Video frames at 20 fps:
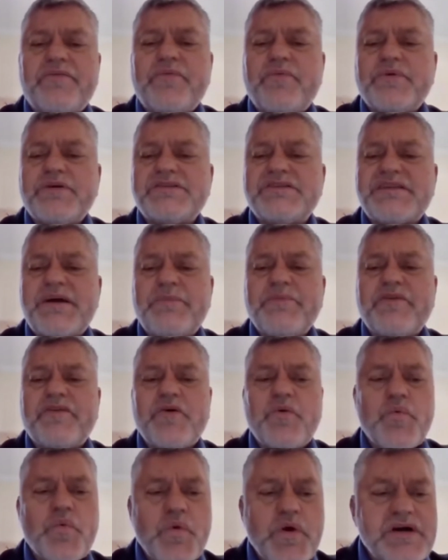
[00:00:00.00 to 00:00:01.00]
were some of
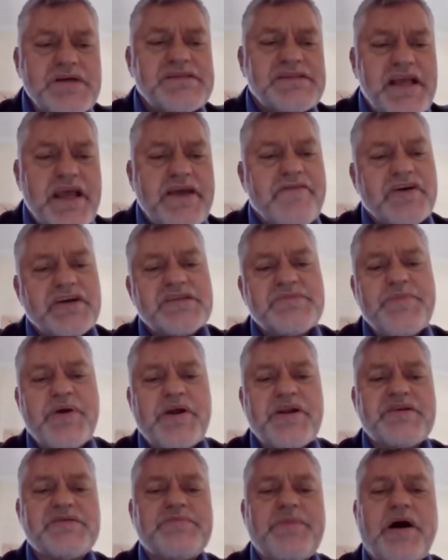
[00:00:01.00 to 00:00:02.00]
the worst ever
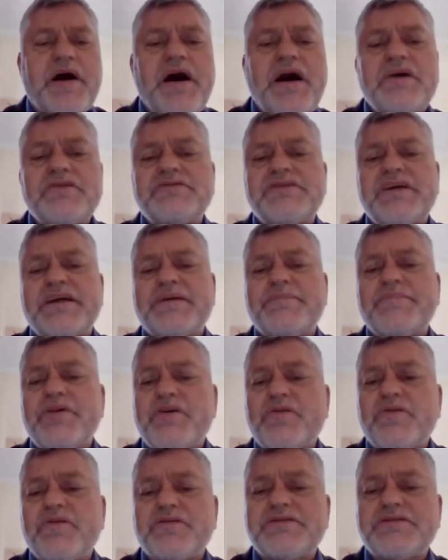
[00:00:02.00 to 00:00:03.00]
experienced by Gauteng
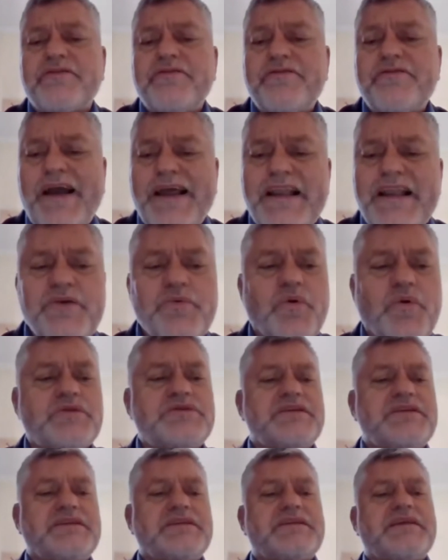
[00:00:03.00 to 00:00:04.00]
because of failing
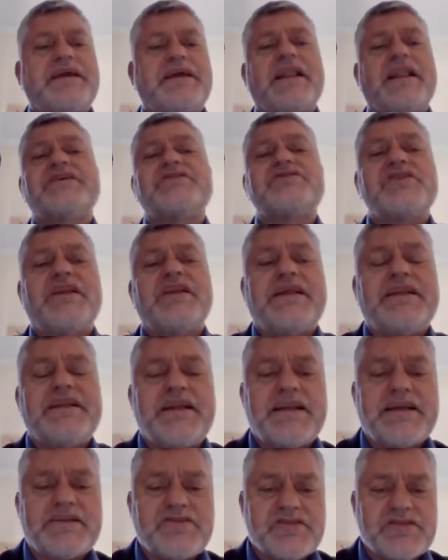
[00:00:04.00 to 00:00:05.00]
water reticulation and
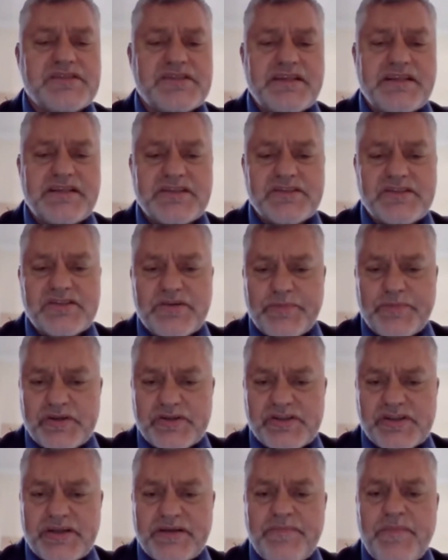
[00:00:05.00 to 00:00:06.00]
electricity
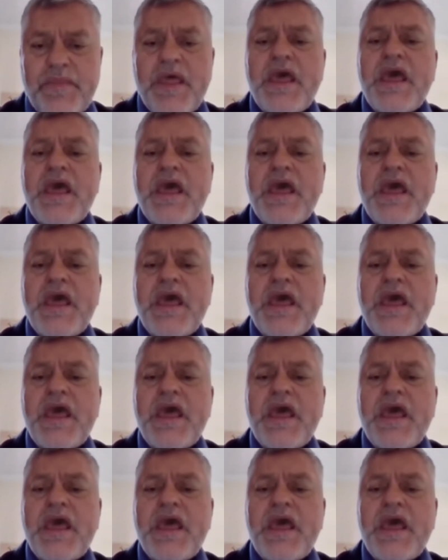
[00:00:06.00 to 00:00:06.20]
distribution.